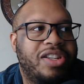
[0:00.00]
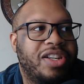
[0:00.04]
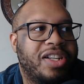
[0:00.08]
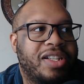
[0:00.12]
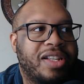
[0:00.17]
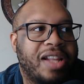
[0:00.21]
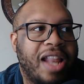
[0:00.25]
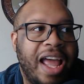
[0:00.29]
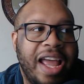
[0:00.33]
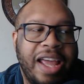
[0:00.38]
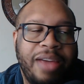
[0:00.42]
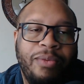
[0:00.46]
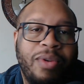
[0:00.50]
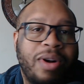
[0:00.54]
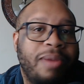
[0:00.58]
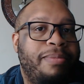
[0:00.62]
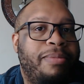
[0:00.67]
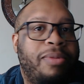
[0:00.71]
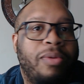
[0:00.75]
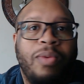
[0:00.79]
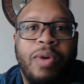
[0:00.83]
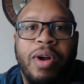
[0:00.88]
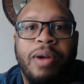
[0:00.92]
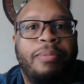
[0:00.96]
just like, we're,
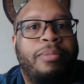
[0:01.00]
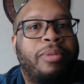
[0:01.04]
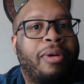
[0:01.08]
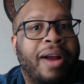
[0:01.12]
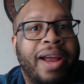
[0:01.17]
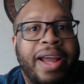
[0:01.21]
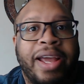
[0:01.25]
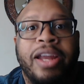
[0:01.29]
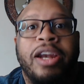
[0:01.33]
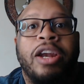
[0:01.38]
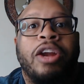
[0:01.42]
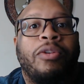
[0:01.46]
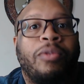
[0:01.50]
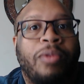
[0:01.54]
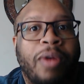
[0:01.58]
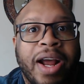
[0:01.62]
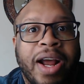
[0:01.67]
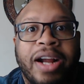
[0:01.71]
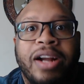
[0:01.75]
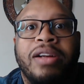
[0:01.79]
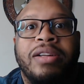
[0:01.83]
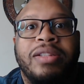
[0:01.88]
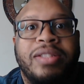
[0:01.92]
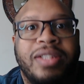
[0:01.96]
we're breaking the
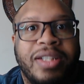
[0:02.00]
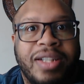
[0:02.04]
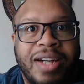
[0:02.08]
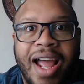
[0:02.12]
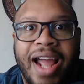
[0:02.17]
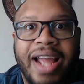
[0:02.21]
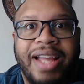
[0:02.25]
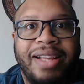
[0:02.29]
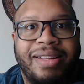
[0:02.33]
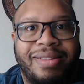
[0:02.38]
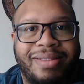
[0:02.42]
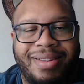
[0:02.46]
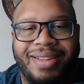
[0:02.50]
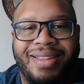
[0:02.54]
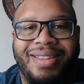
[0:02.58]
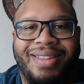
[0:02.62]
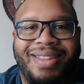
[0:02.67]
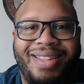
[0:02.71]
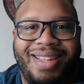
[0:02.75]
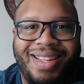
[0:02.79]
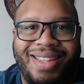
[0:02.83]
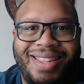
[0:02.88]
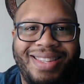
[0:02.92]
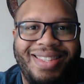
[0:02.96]
record
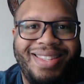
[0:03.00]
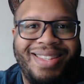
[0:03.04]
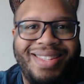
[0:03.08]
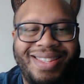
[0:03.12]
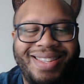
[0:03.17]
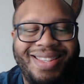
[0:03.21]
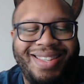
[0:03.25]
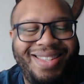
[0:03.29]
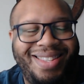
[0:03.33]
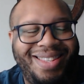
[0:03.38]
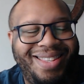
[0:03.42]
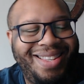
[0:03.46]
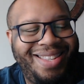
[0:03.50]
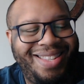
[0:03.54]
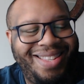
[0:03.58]
tonight.